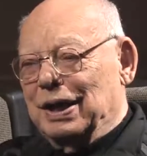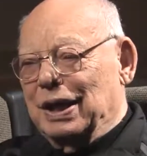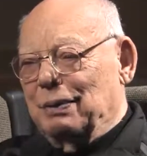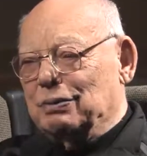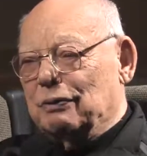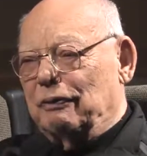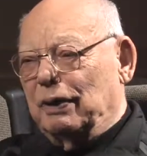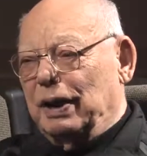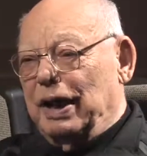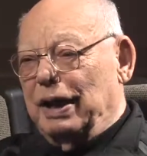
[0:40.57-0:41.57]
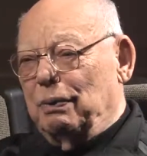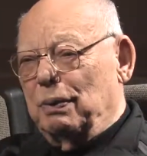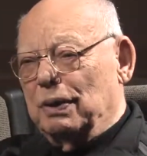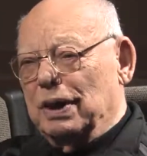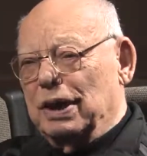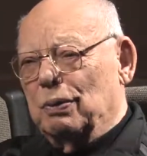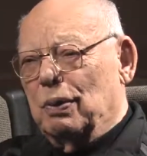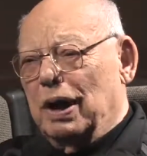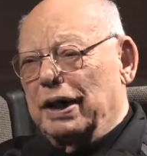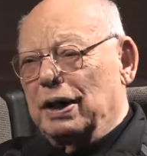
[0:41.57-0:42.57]
It was affiliated with the
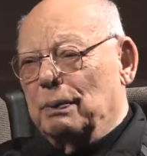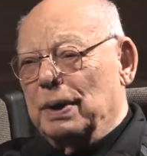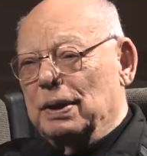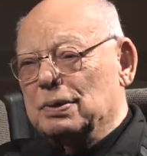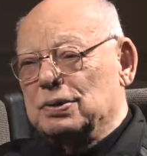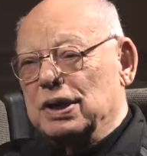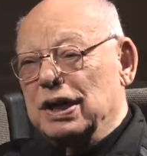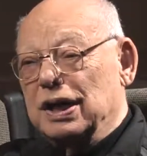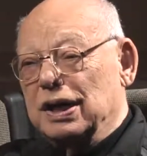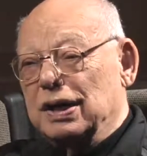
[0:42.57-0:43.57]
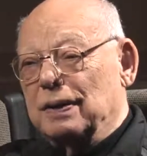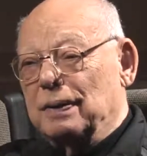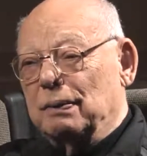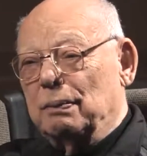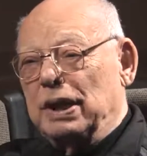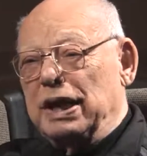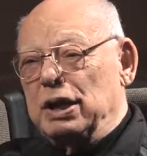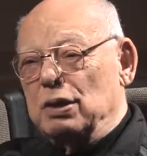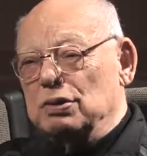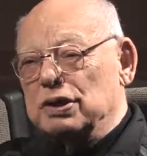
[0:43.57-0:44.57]
YWCA. They
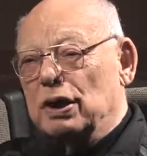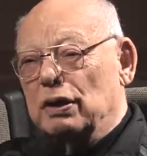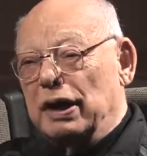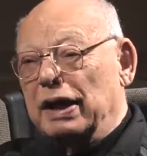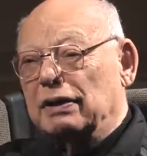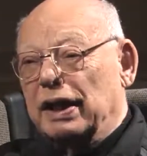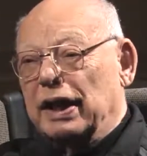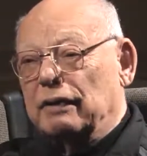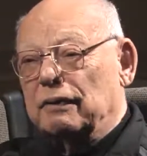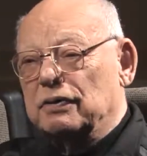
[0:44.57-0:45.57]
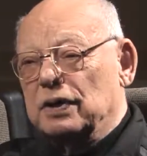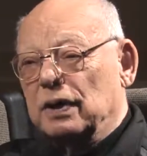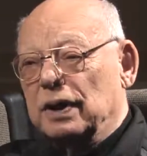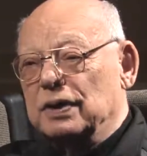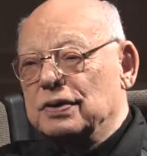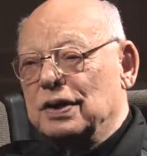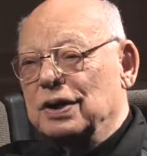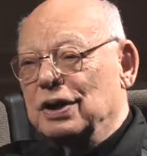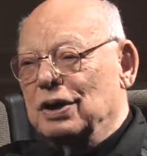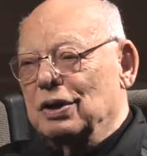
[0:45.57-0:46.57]
used their athletic facilities.
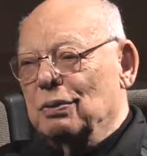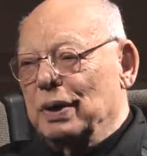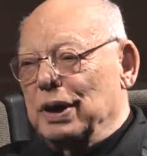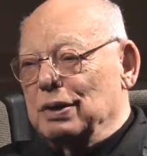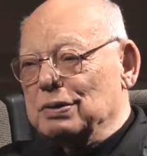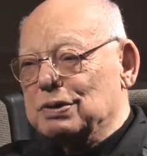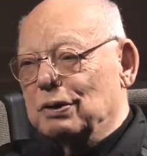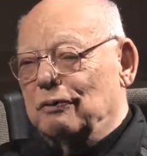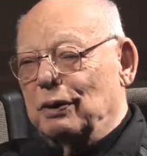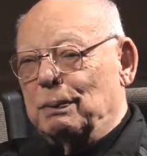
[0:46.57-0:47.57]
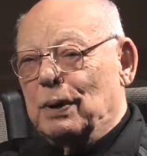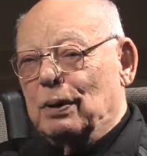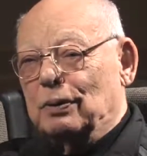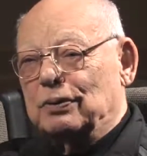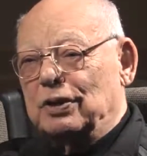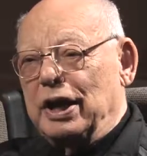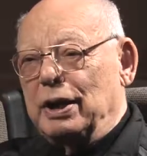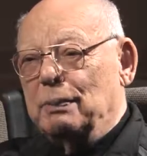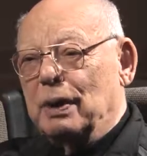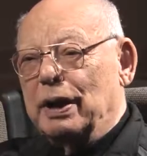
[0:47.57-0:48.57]
We used the football
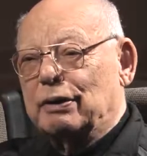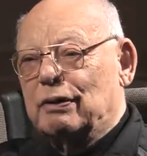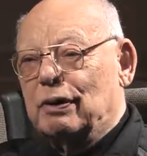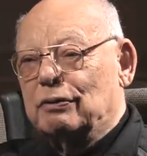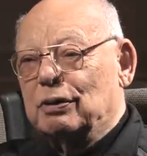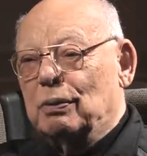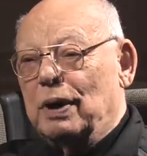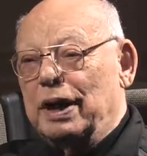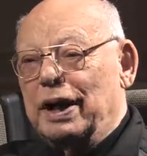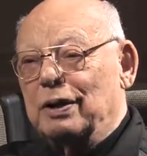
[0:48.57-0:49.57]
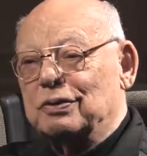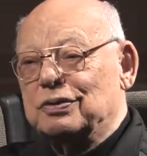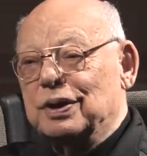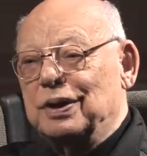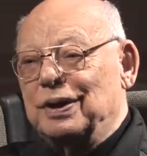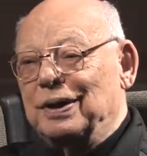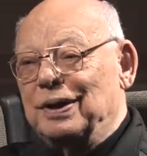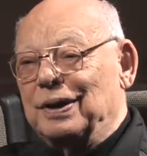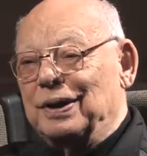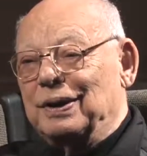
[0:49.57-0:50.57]
stadium right across from the White House, and
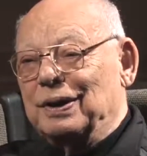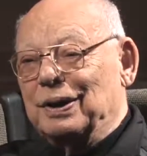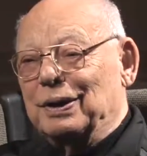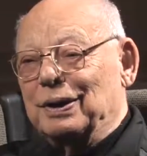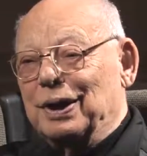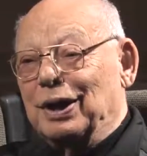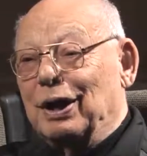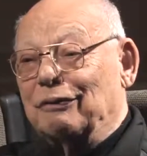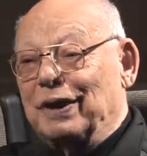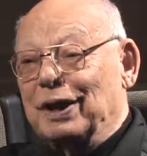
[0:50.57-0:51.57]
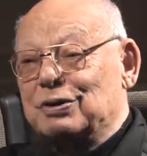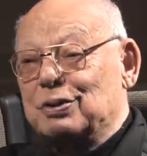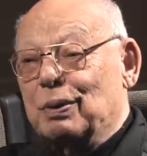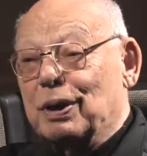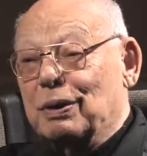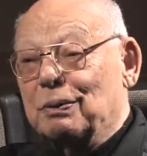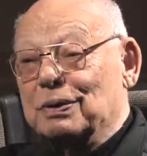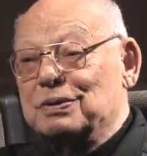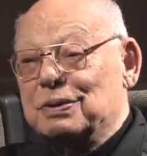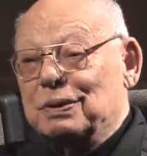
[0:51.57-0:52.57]
in Lafayette Square
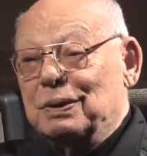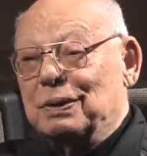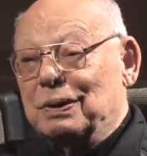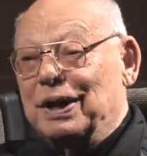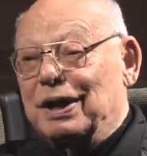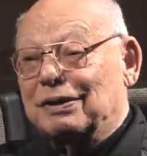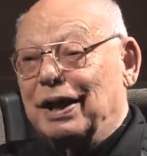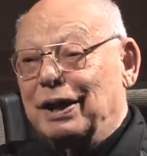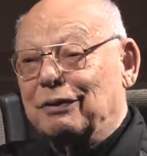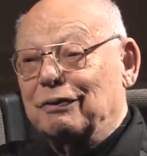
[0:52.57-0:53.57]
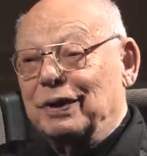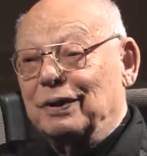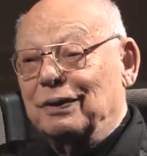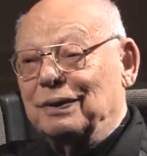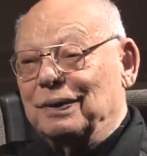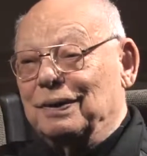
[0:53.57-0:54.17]
was an athletic field.